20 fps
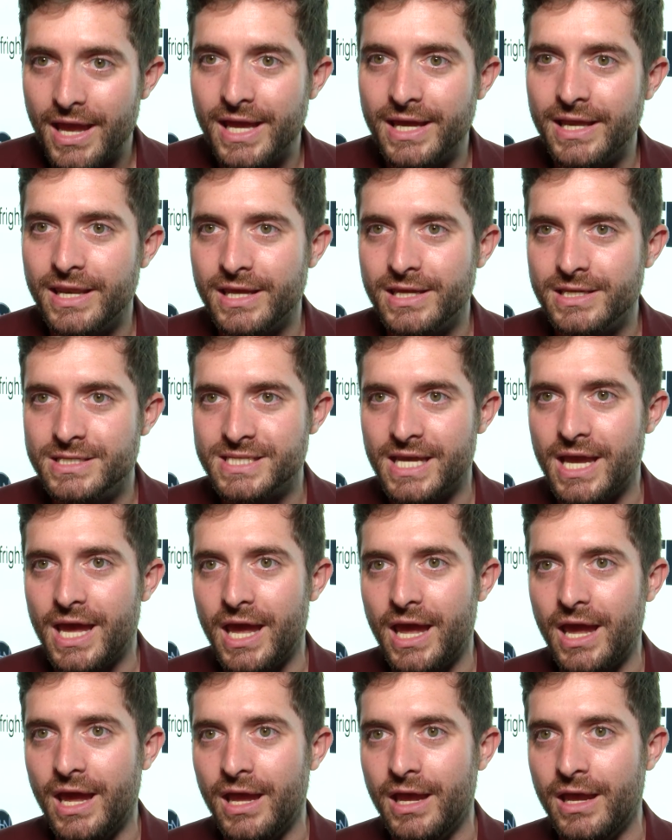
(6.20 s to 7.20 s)
It is
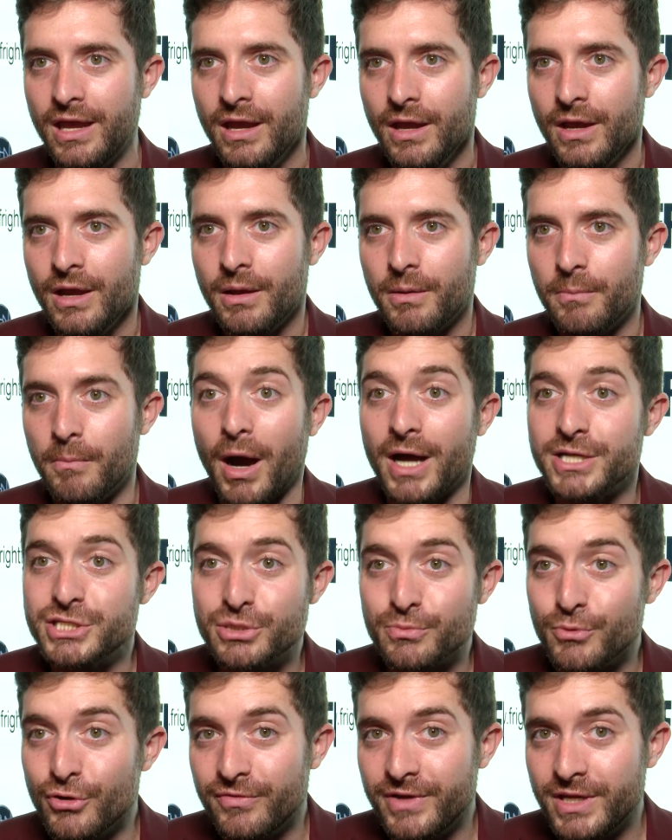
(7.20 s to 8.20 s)
a
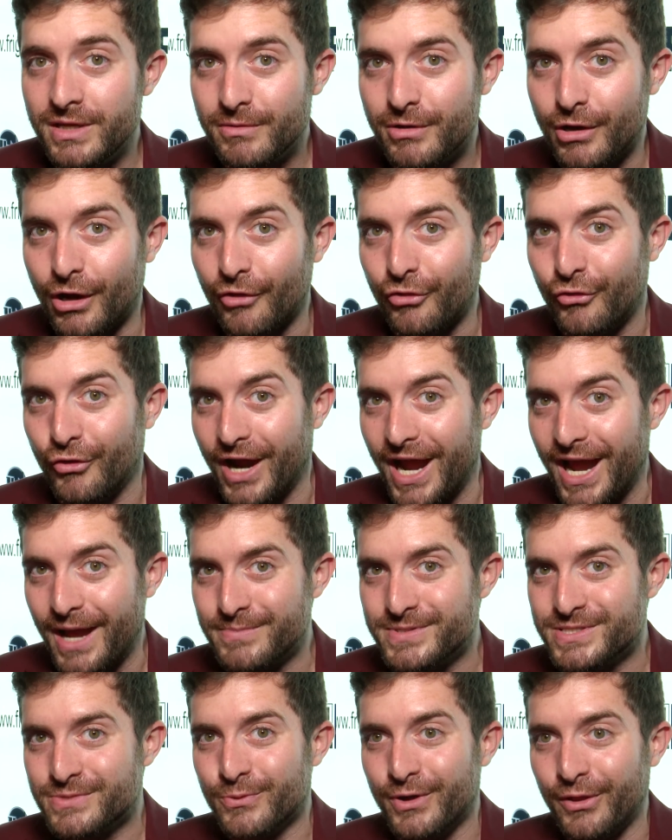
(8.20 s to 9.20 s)
monster movie called
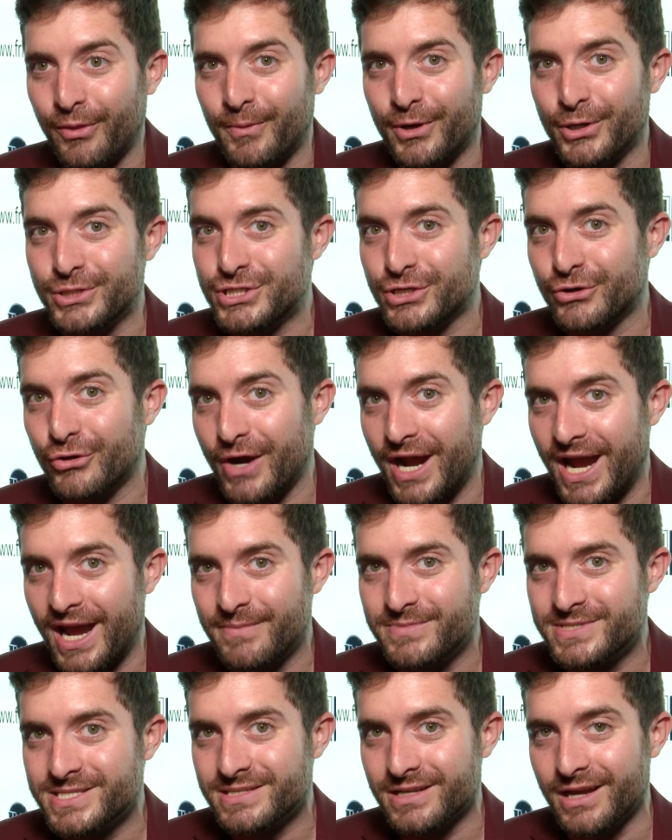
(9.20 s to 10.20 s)
Crabs with a bunch of
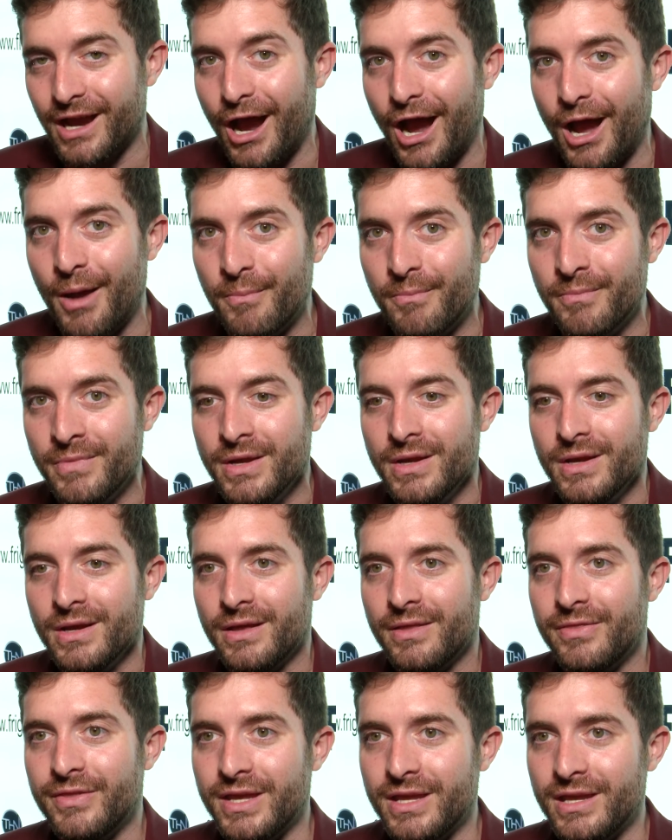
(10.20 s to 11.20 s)
crabs. Um,
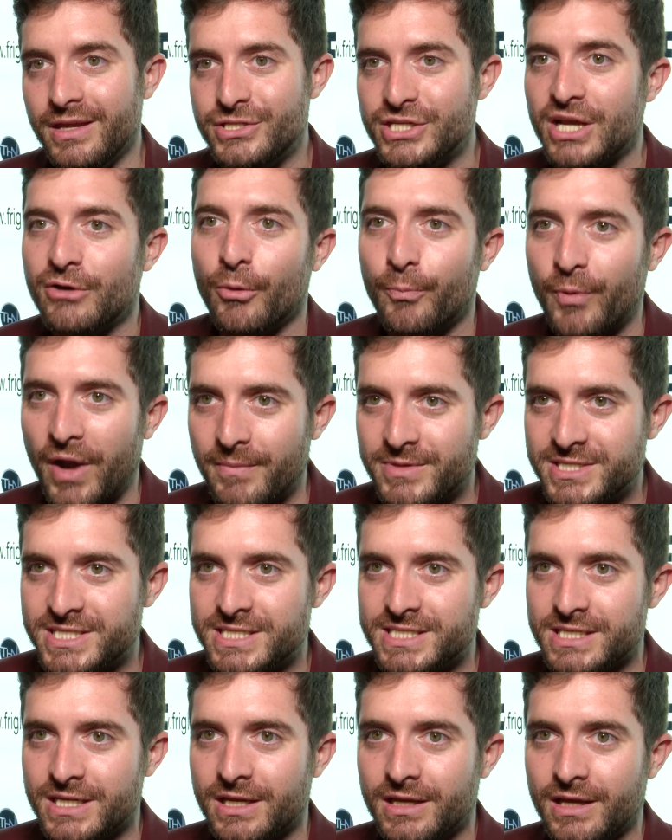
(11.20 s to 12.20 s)
the general premise
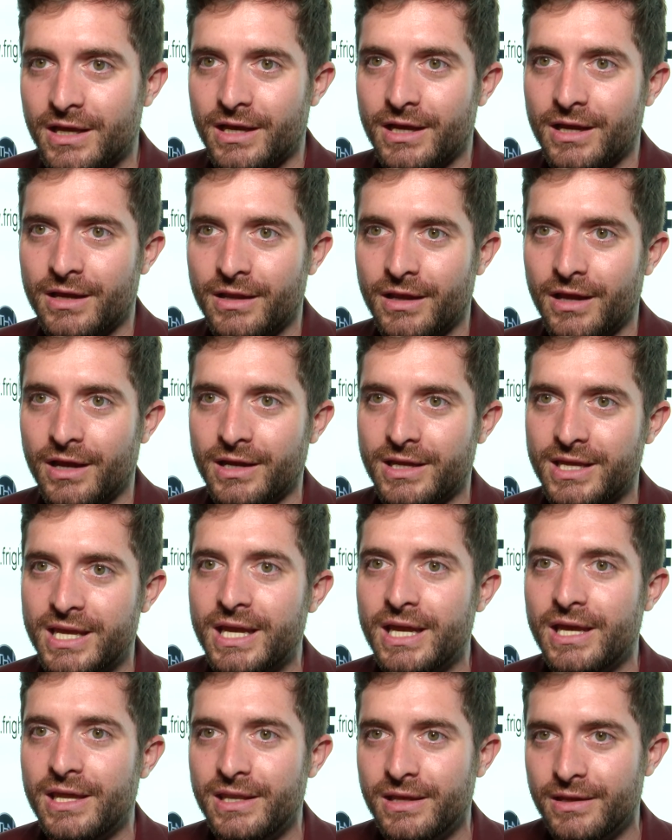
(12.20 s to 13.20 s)
is a, a, a,
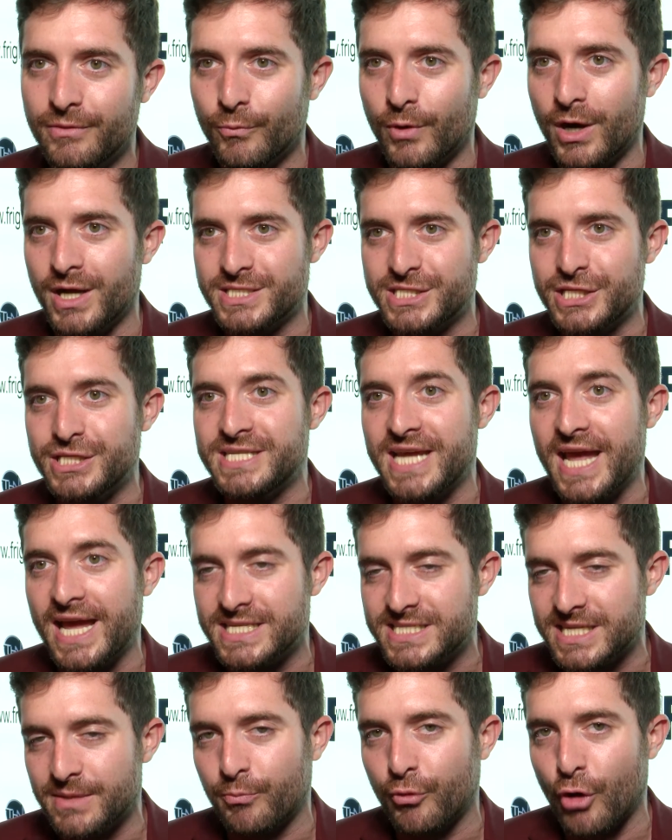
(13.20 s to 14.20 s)
kid wants to
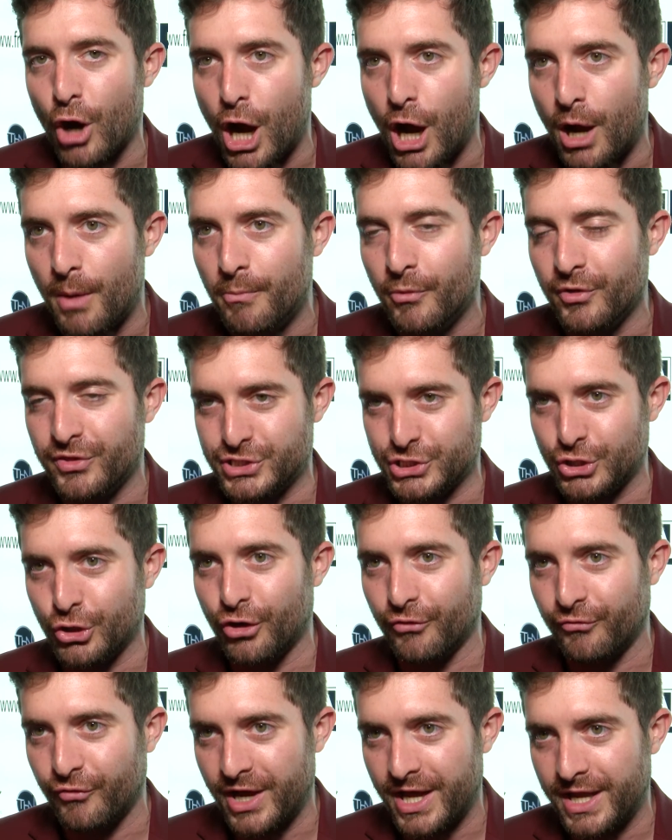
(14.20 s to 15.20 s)
dance at prom with his
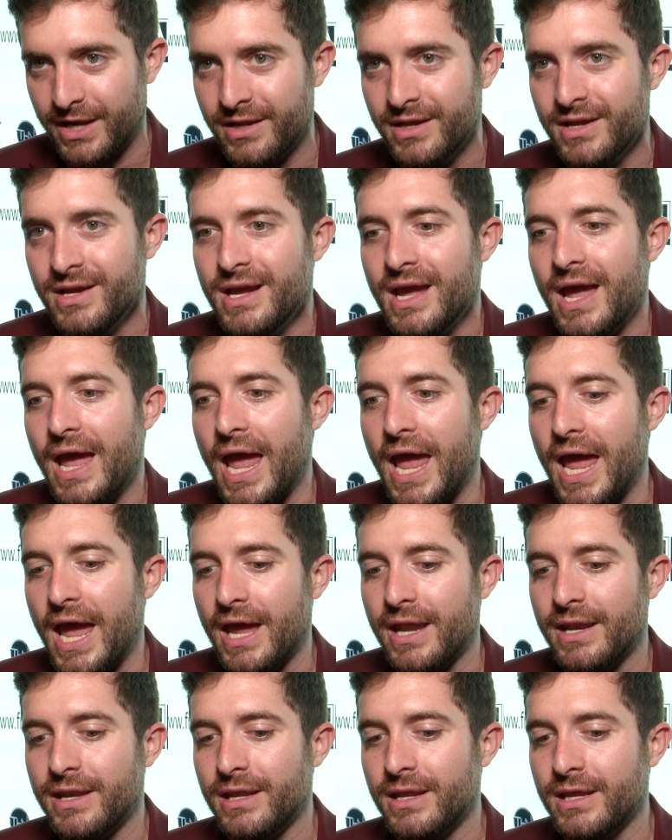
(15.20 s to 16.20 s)
girlfriend,
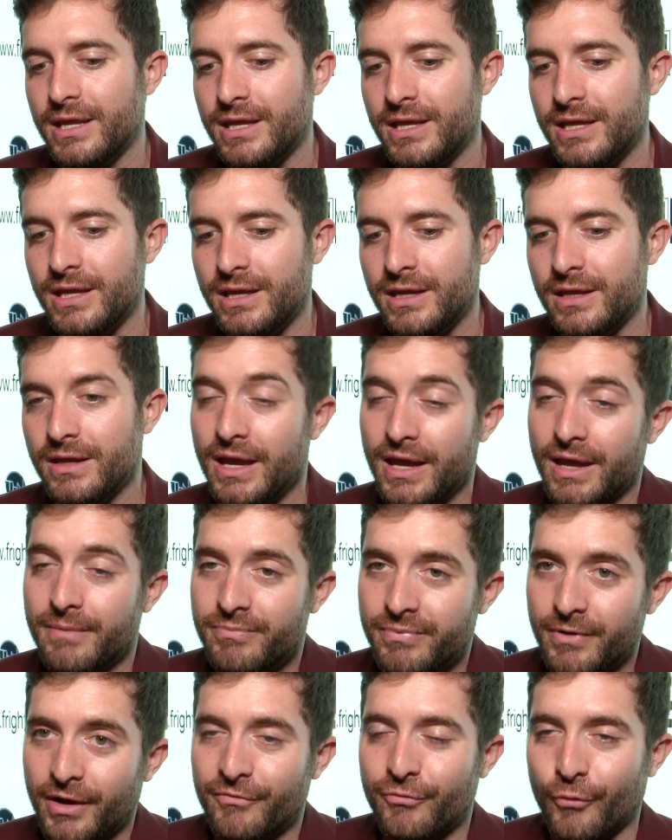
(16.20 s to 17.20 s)
and he, and
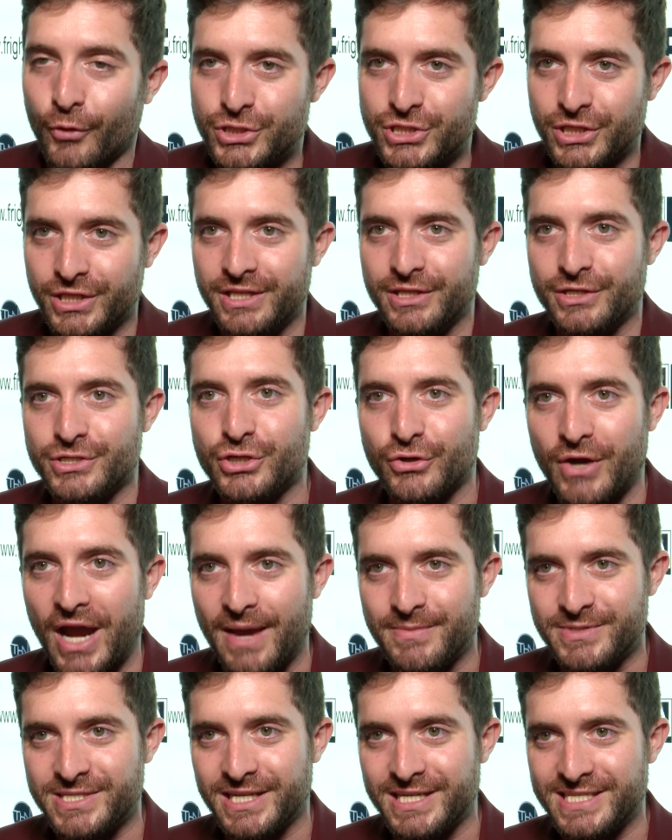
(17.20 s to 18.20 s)
unfortunately, there's
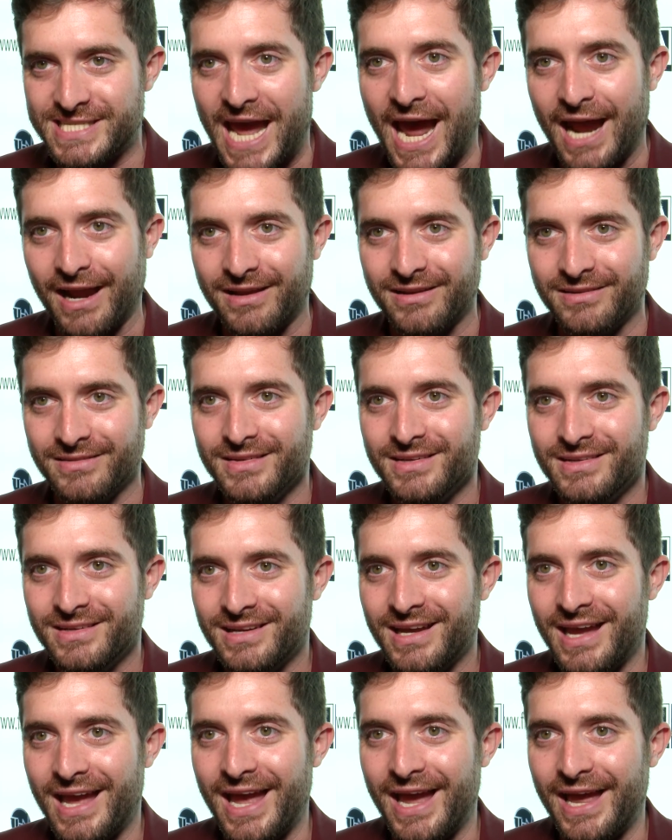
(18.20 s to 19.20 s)
crabs that attack
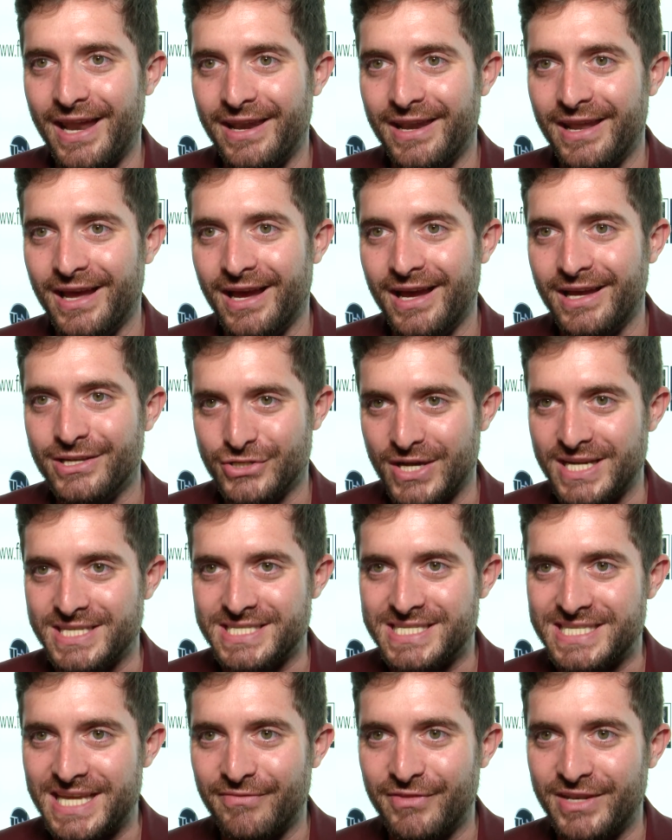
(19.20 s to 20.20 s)
and uh, tries
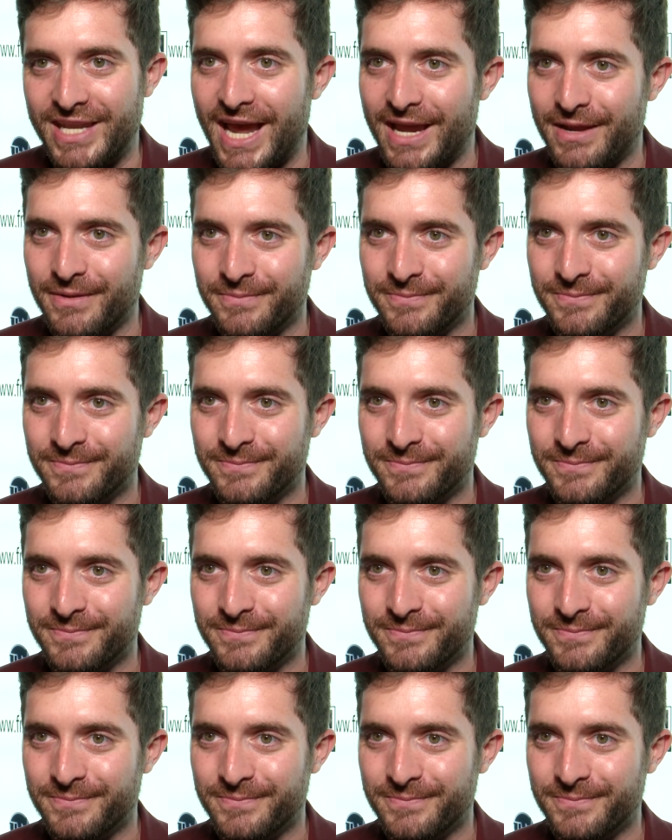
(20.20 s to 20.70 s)
to save the day.